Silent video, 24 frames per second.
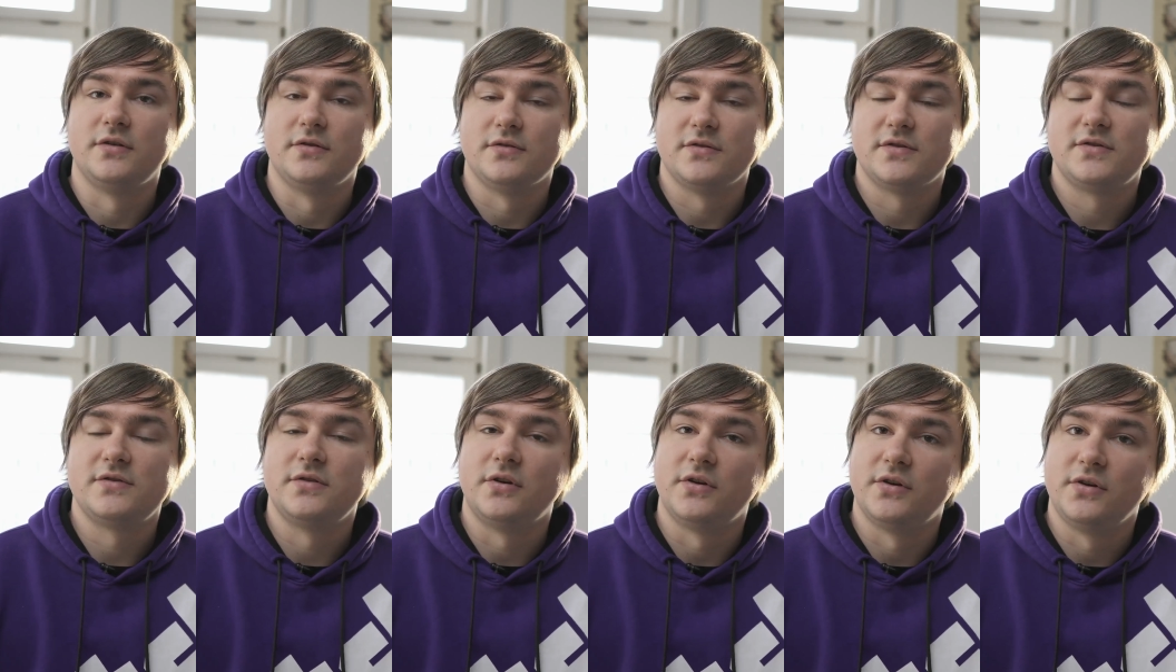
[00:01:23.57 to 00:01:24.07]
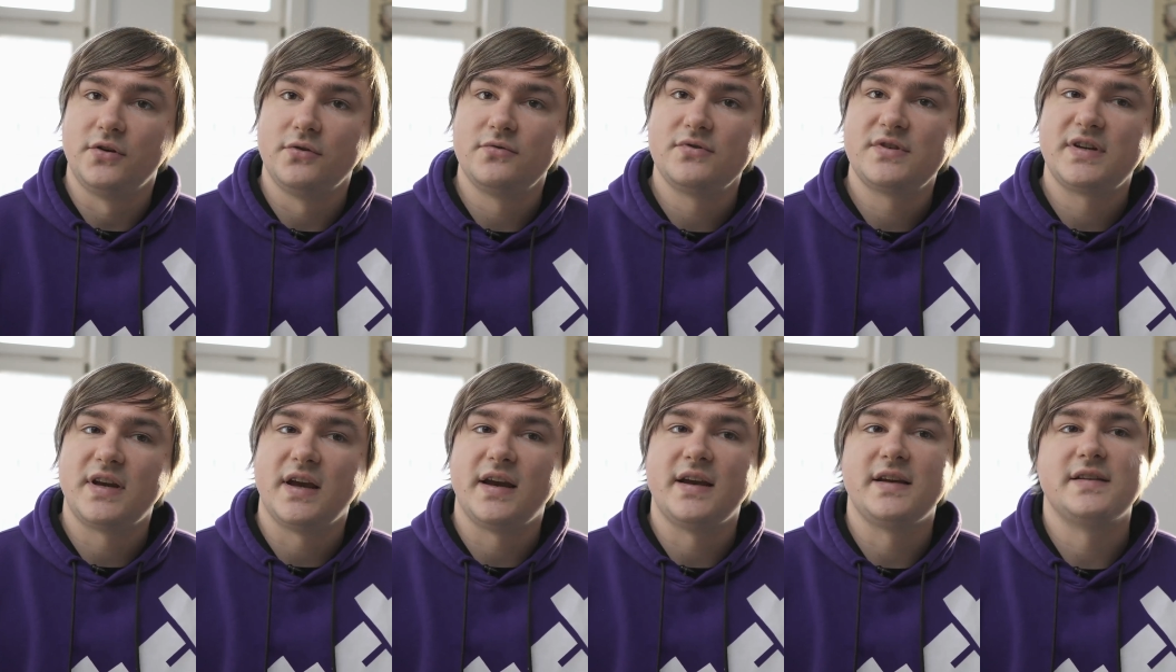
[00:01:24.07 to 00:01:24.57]
certain use
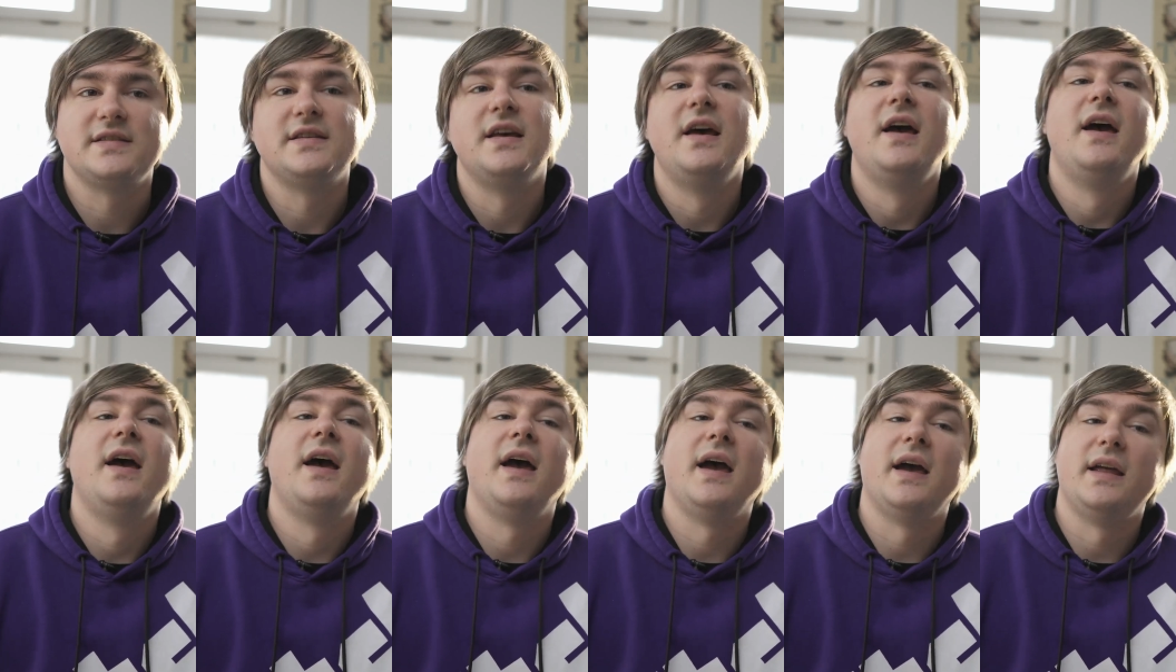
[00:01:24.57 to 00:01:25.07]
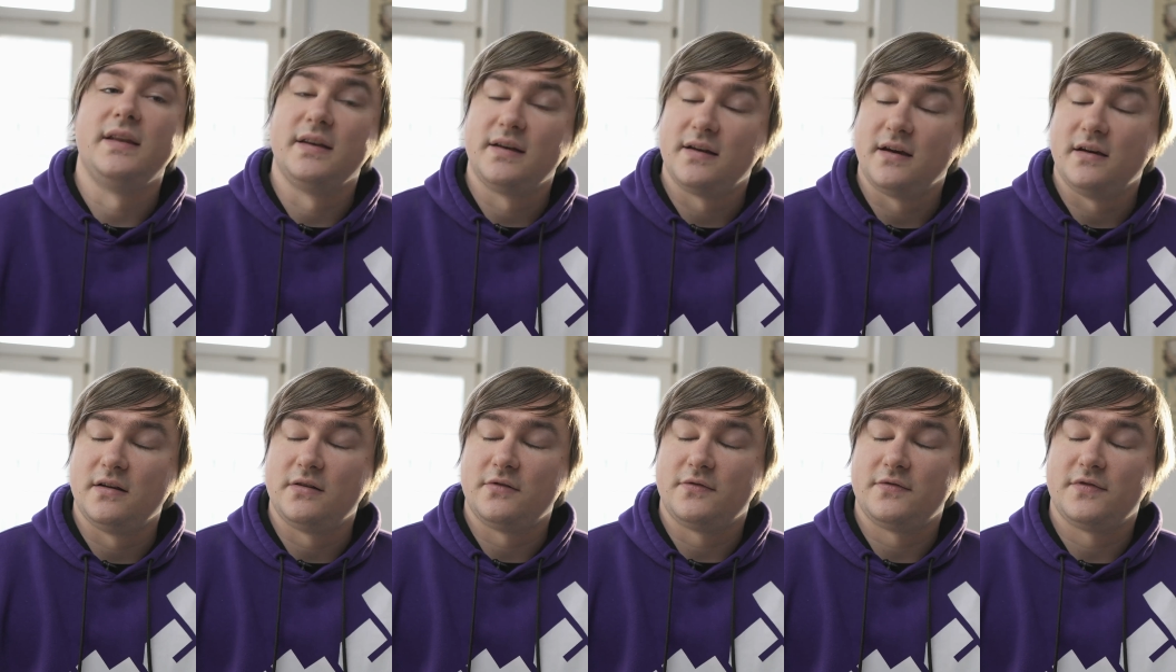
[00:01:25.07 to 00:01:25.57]
case, any
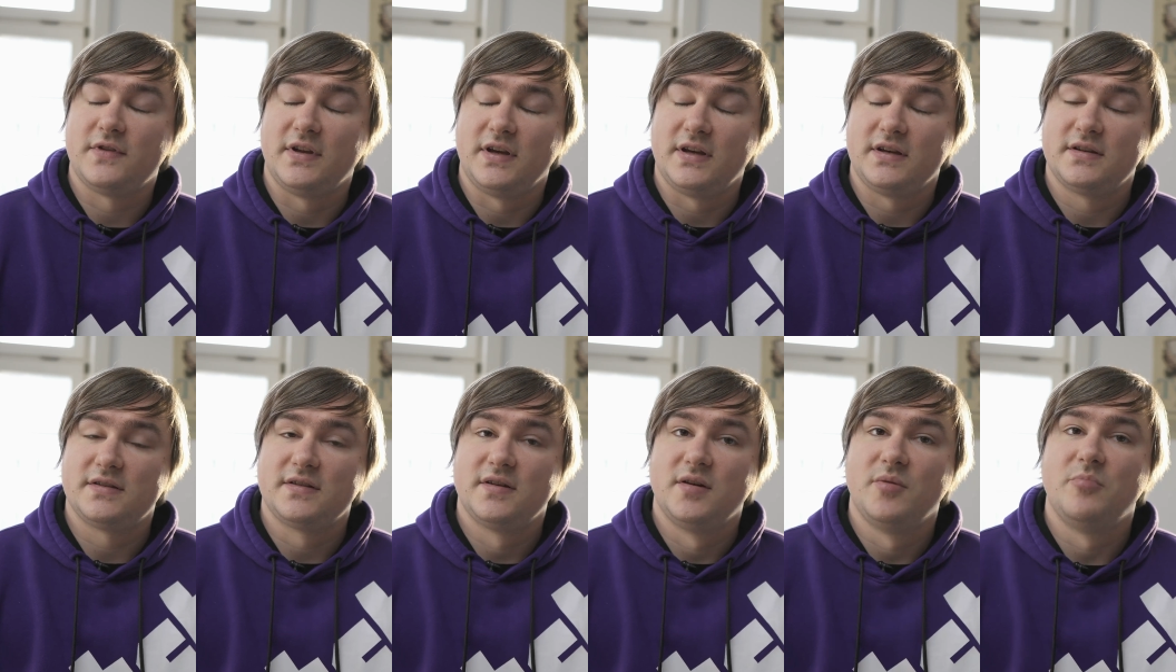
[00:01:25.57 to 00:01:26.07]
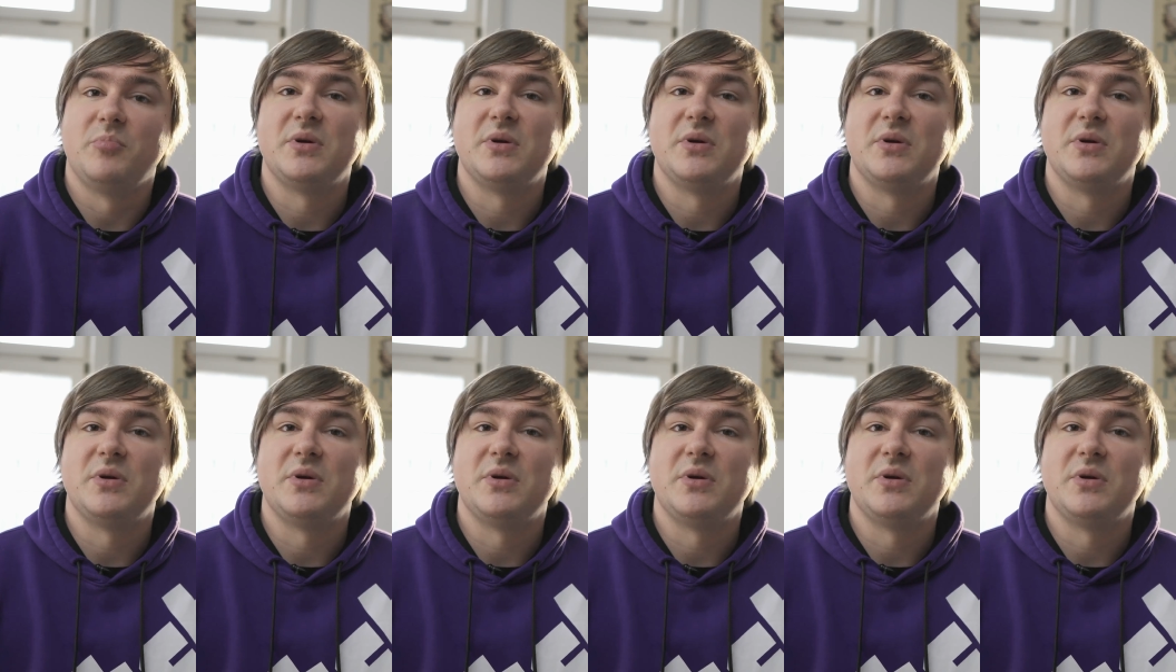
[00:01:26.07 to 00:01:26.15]
kind of things.